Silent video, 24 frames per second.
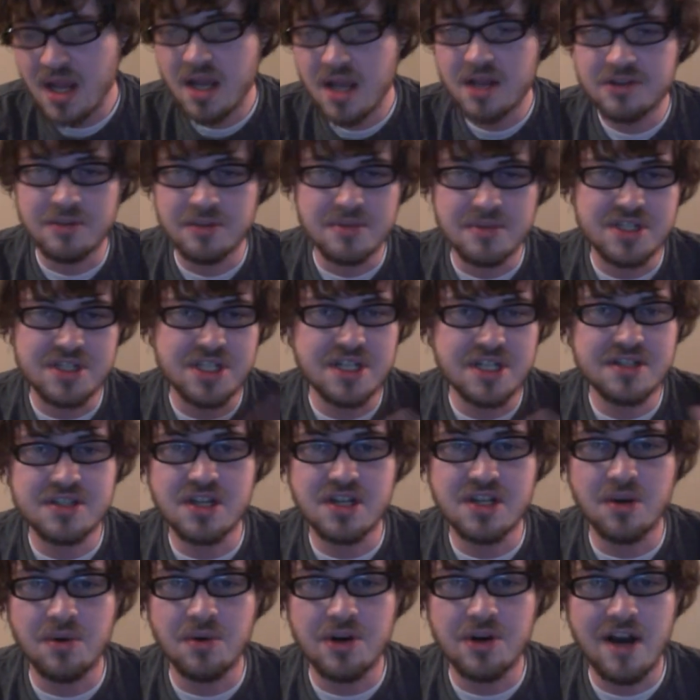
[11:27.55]
The machine's
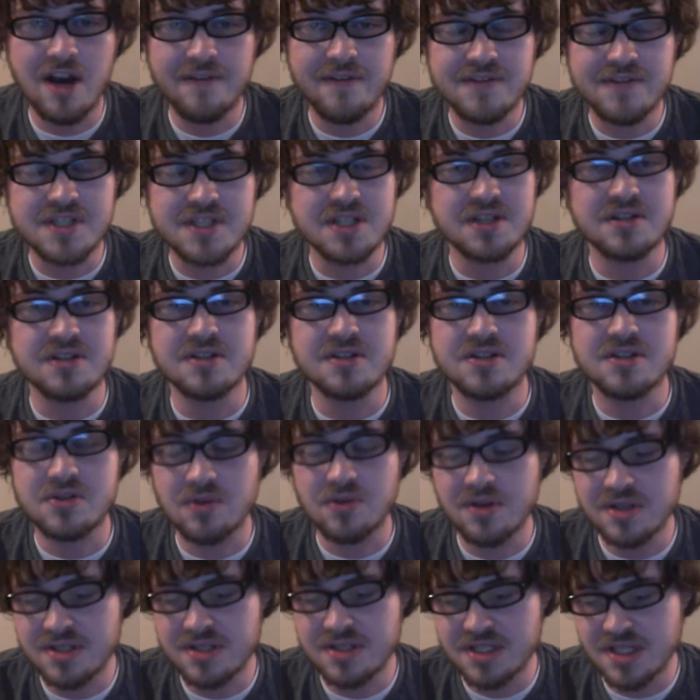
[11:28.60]
going off, it's going to
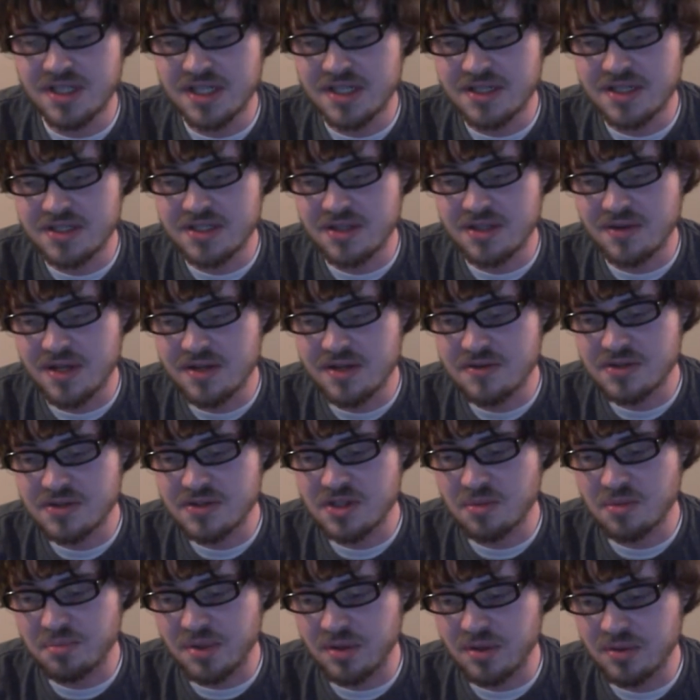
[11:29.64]
destroy the city, so they use
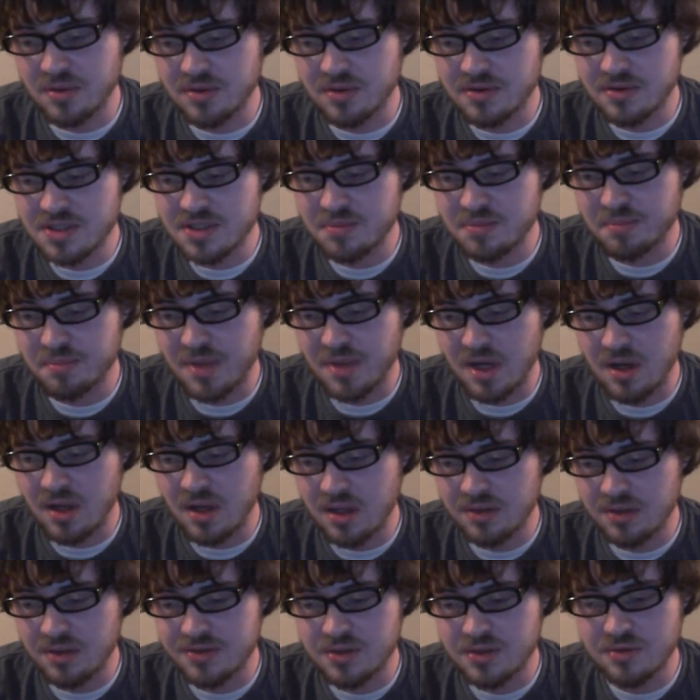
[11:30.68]
the bowler's
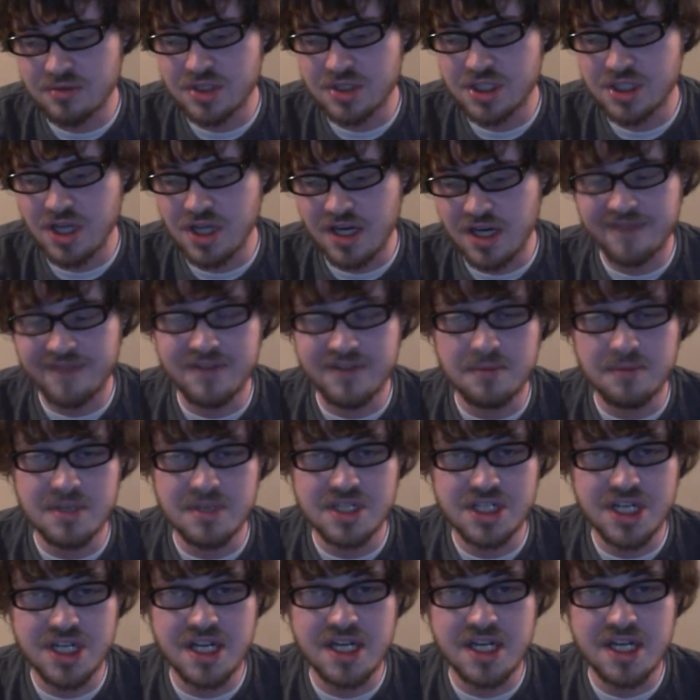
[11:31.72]
ball to shut off the
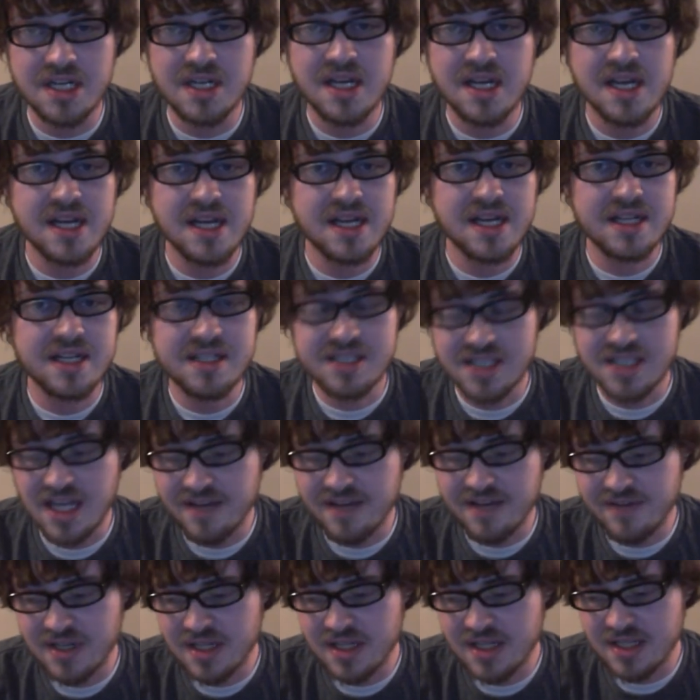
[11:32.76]
machine,
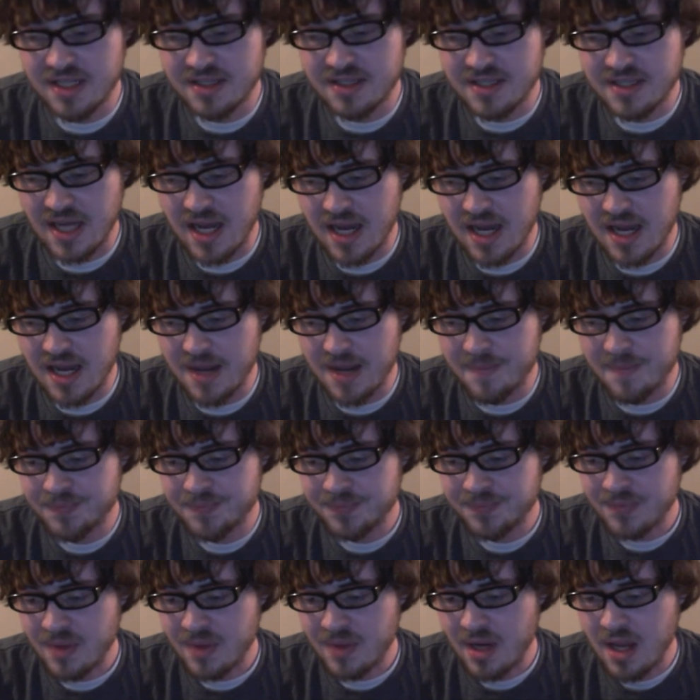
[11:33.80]
saving it in time.
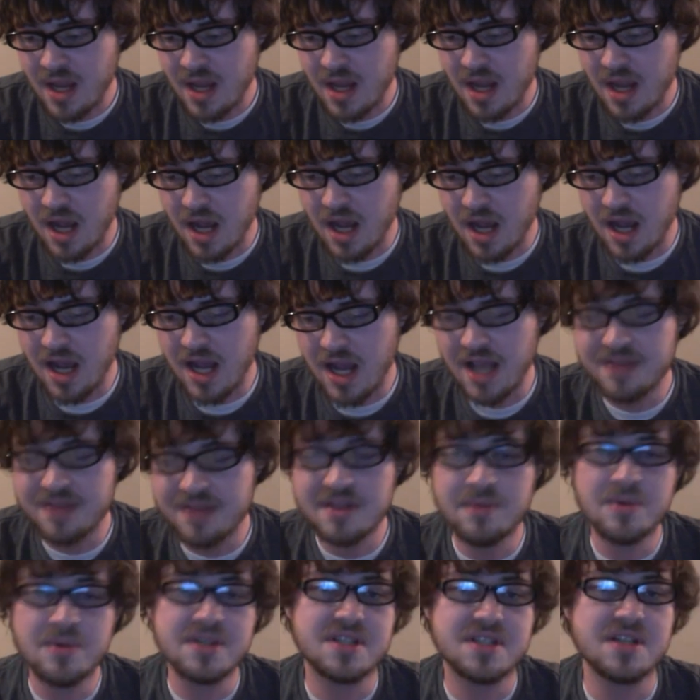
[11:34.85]
And
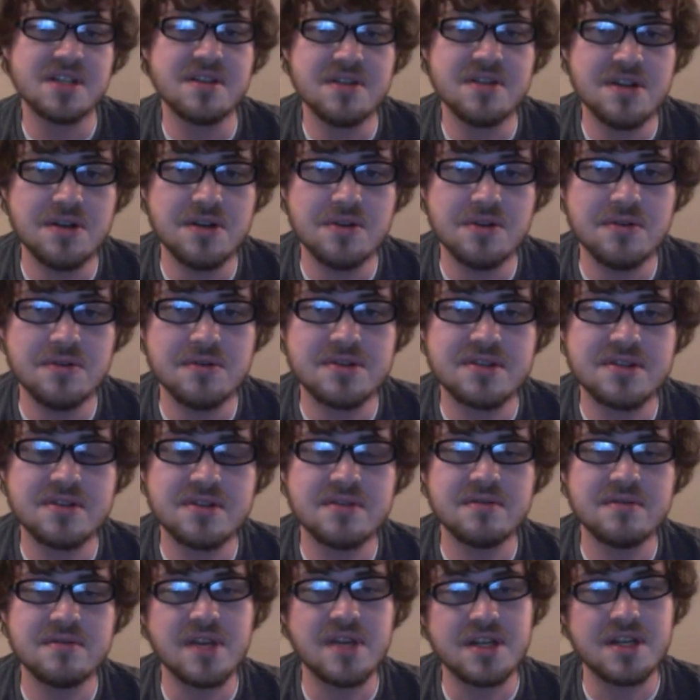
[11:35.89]
then we see the
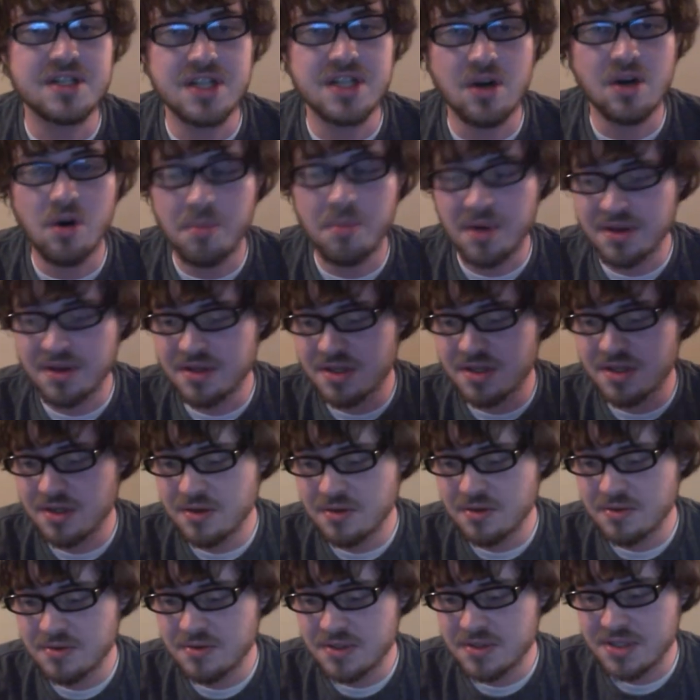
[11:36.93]
news. They show up on the
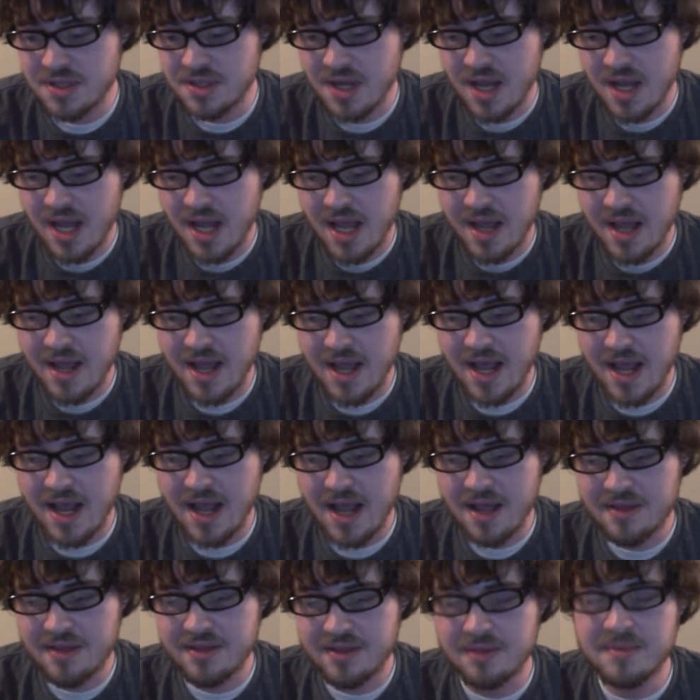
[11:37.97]
news,
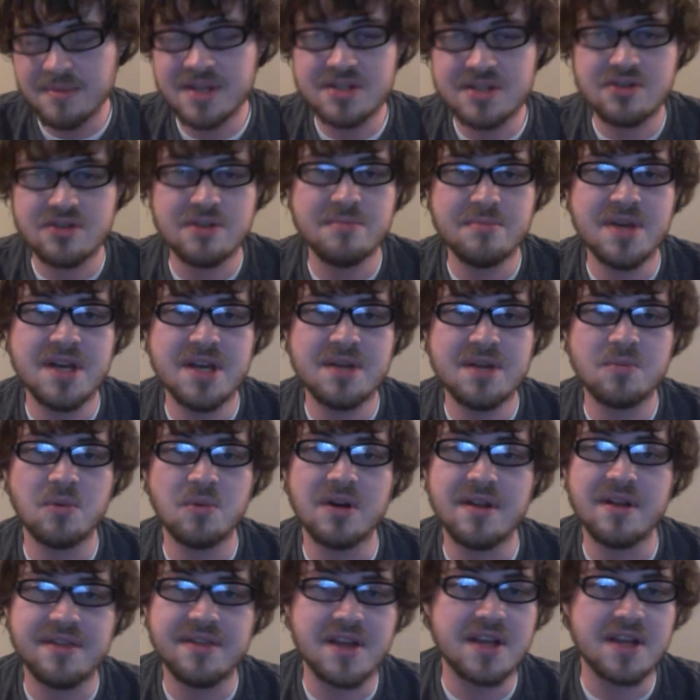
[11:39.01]
and the mystery men
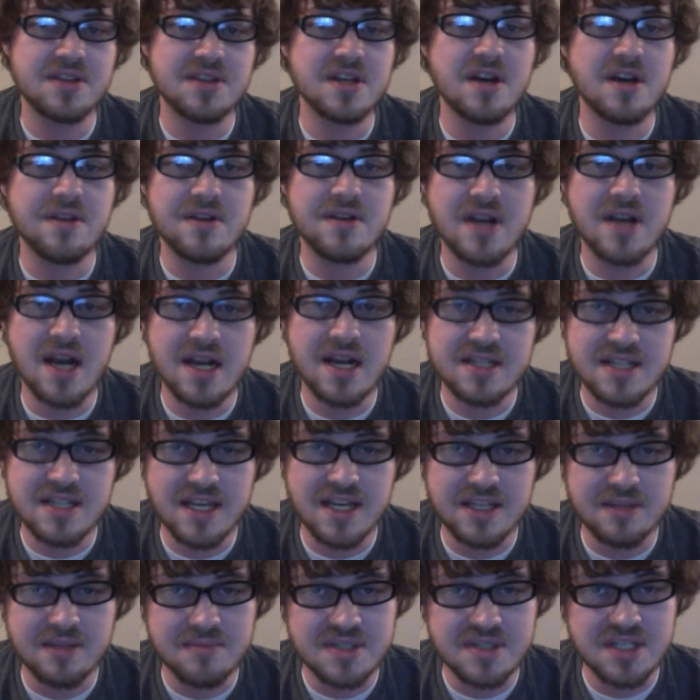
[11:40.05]
want to thank the other guys
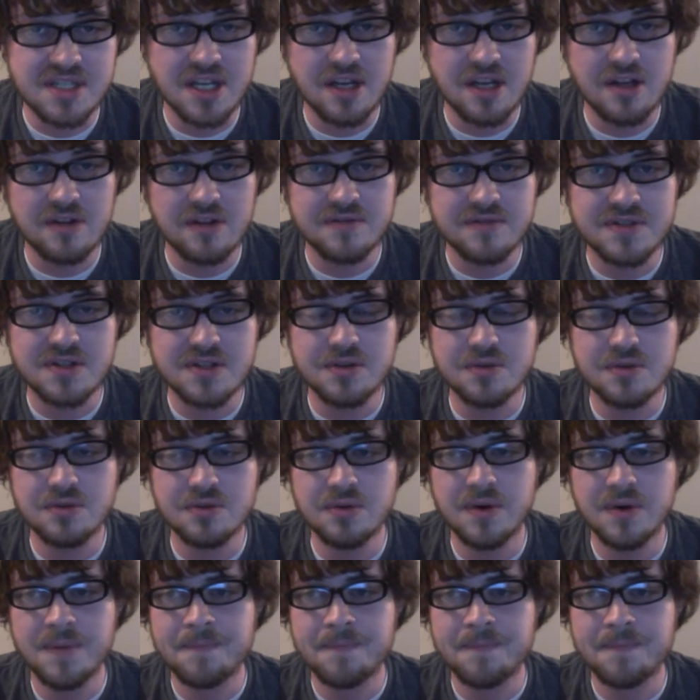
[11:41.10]
like themselves, who